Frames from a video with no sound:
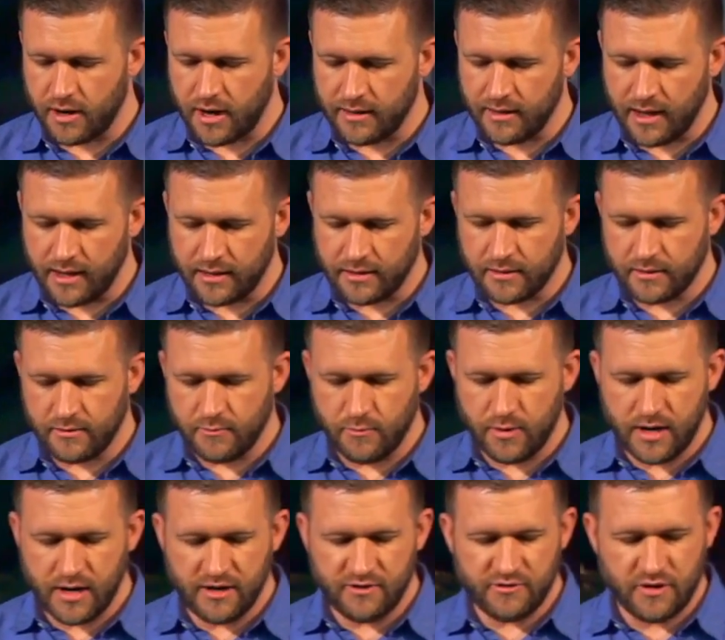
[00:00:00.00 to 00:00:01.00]
I like
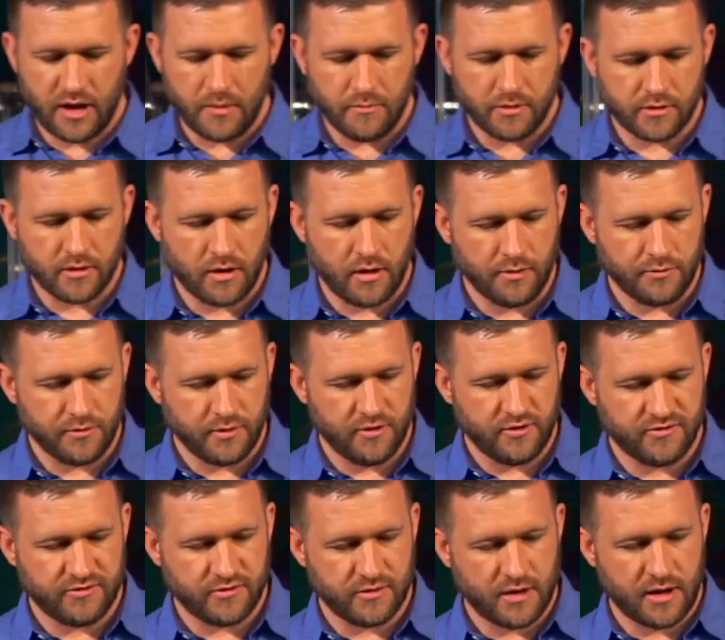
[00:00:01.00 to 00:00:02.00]
reading John
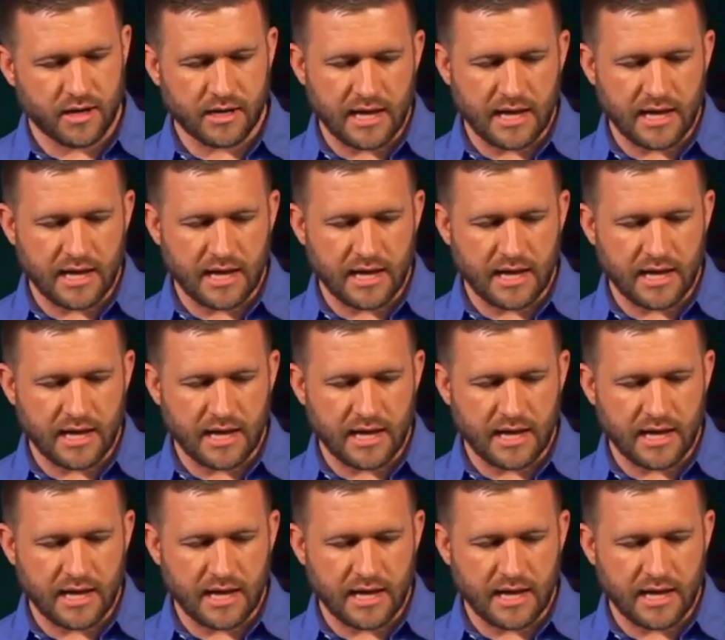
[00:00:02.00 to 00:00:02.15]
MacArthur's uh,